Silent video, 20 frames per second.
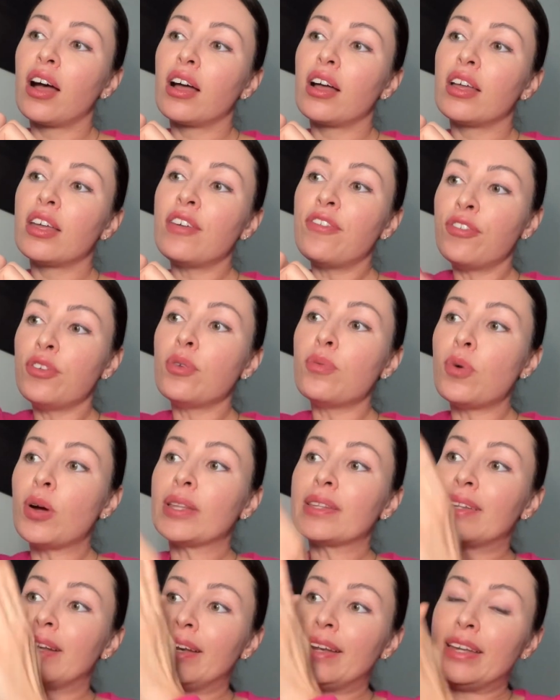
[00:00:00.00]
if you
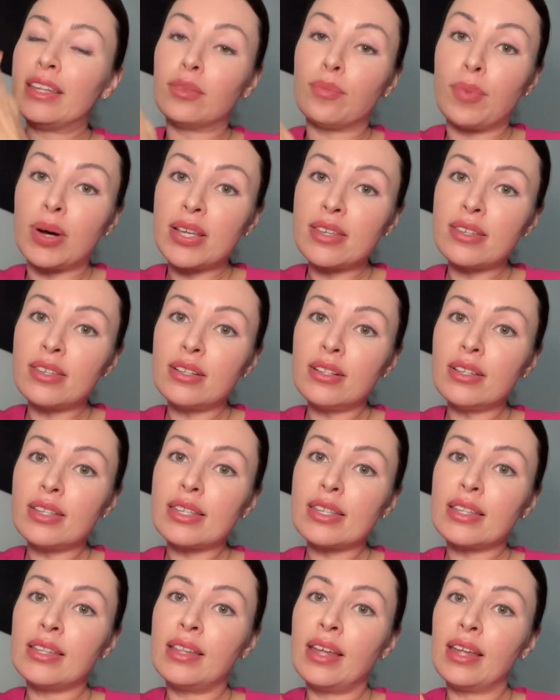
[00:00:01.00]
want lean
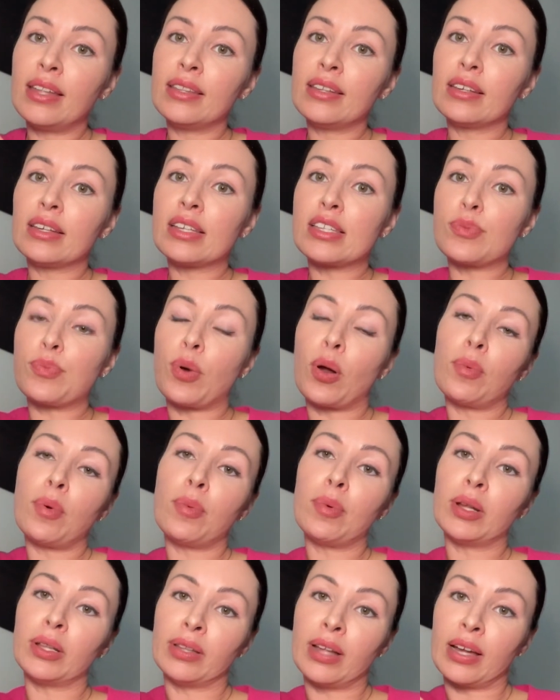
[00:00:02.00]
muscles, then it's
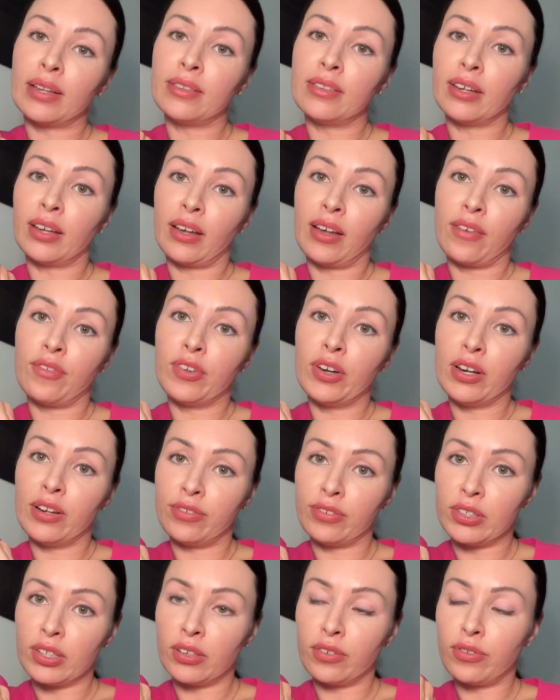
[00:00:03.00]
probably not the heavy
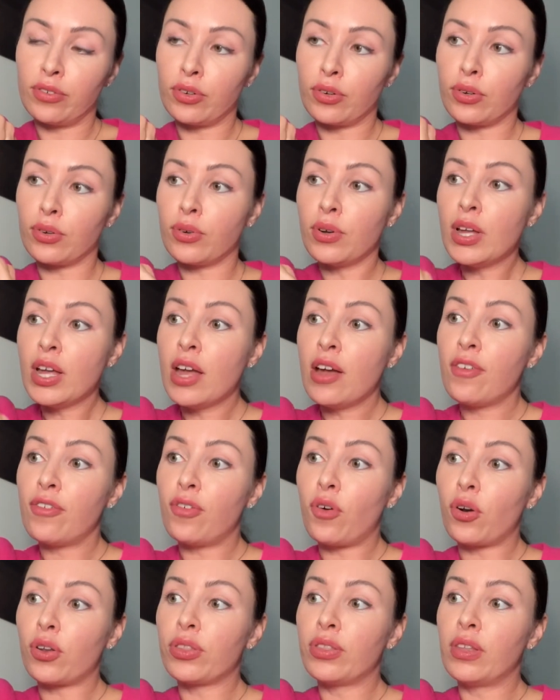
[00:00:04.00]
lifting for you.
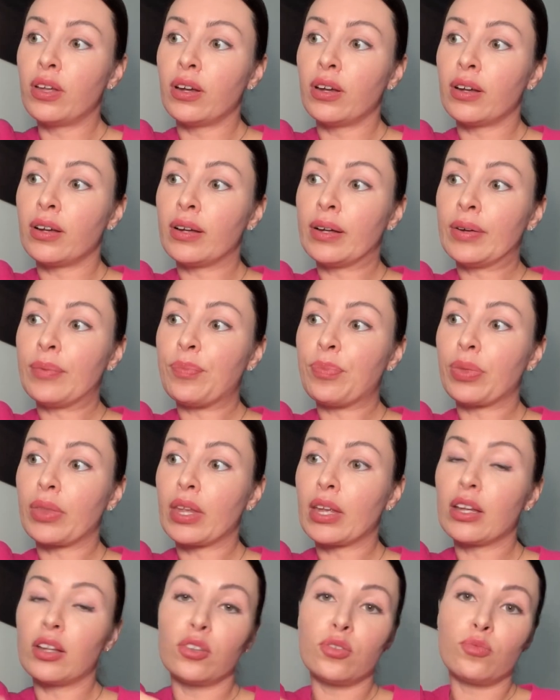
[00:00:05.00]
For the
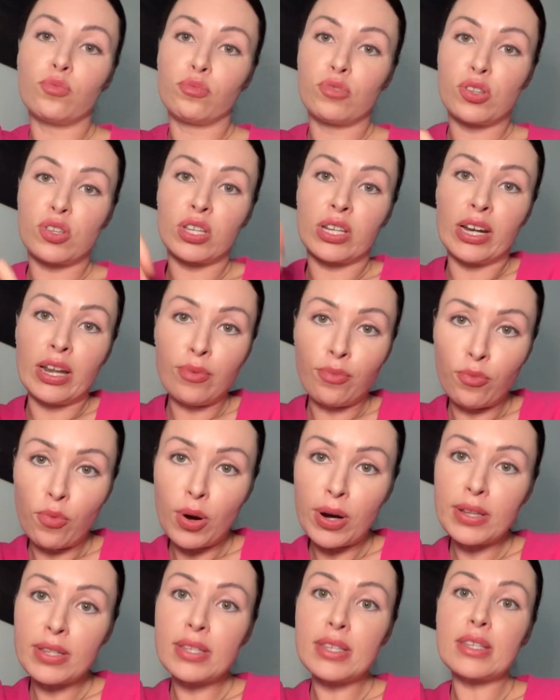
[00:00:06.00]
slim
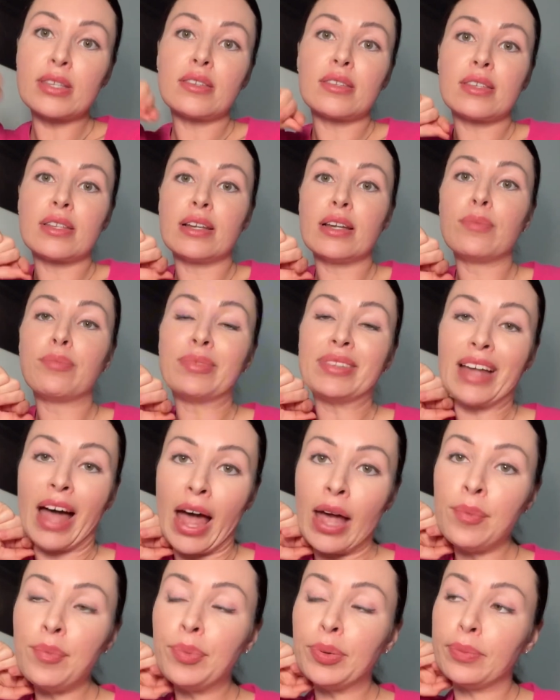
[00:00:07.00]
ones, slim
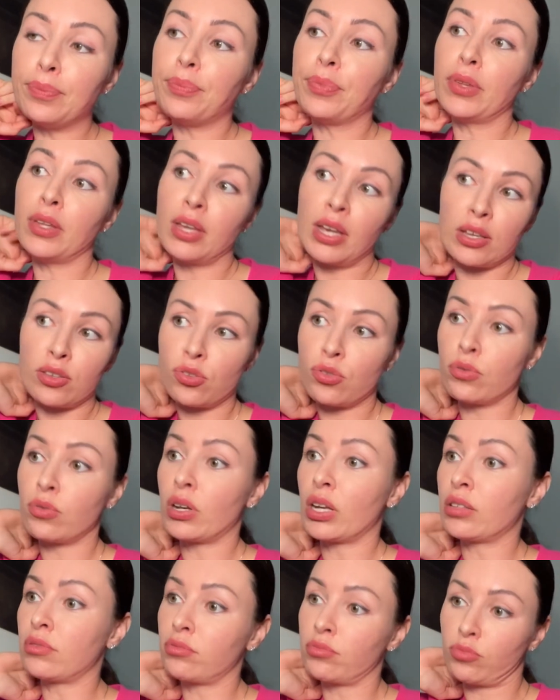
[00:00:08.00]
type, yes, you
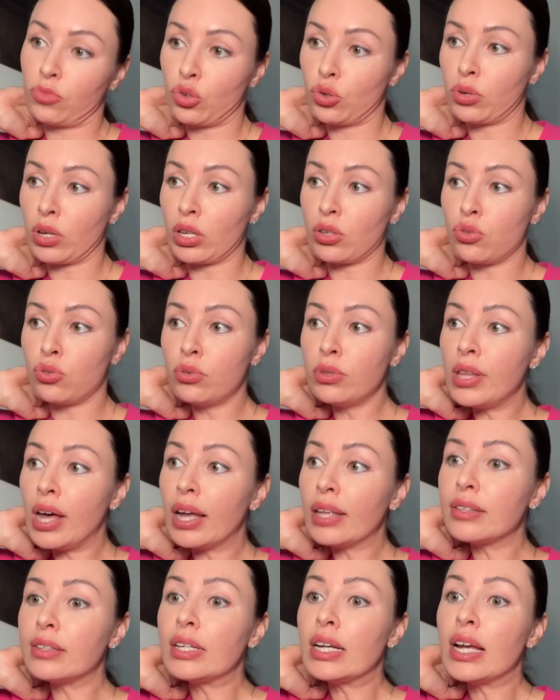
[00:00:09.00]
can do
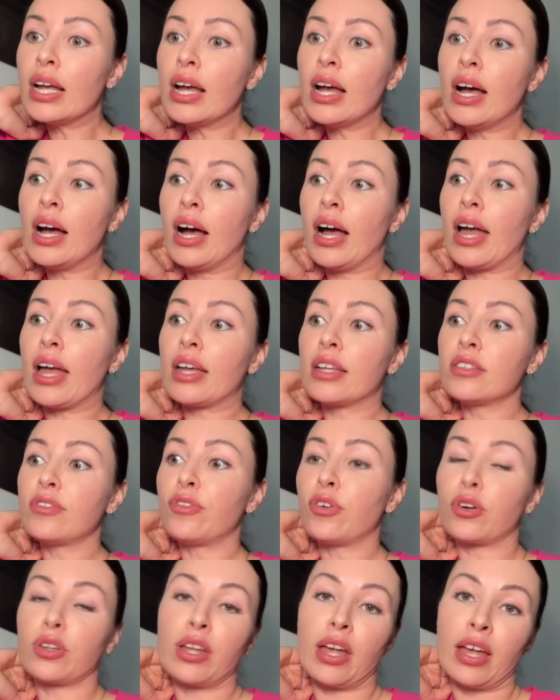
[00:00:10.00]
that. And
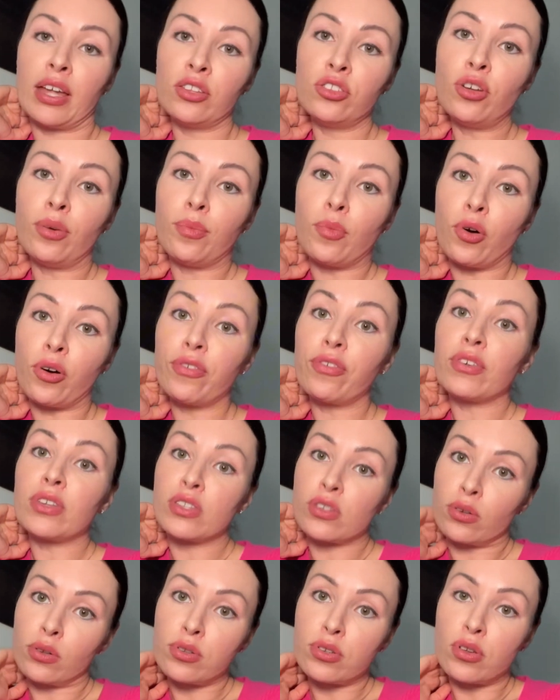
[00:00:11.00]
for the endomorph,
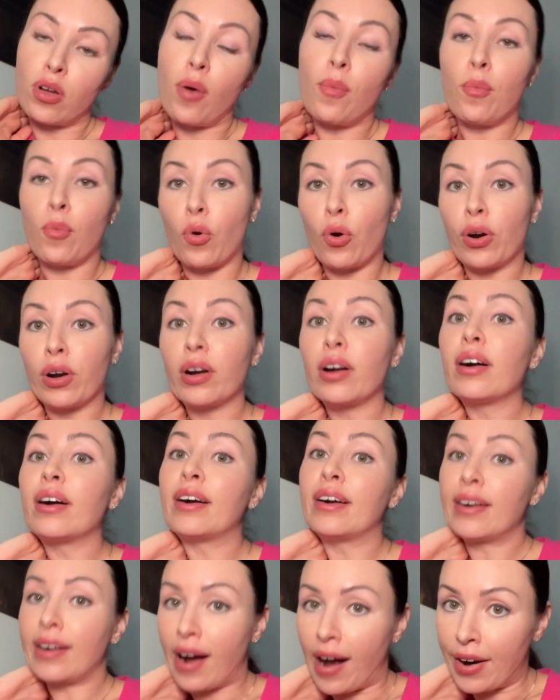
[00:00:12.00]
it's also more
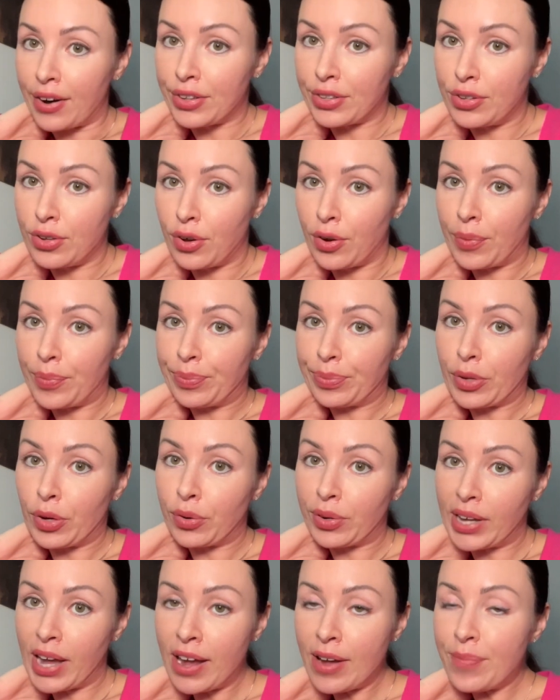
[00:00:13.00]
cardio.
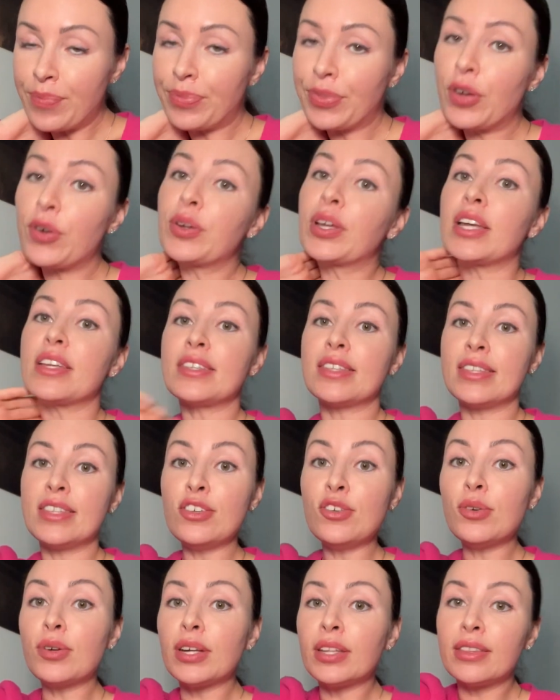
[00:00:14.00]
Okay,
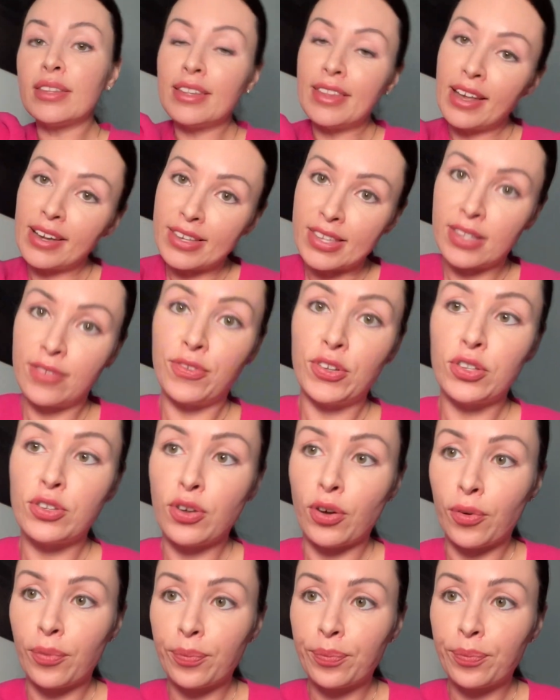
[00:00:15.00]
see you in the next video.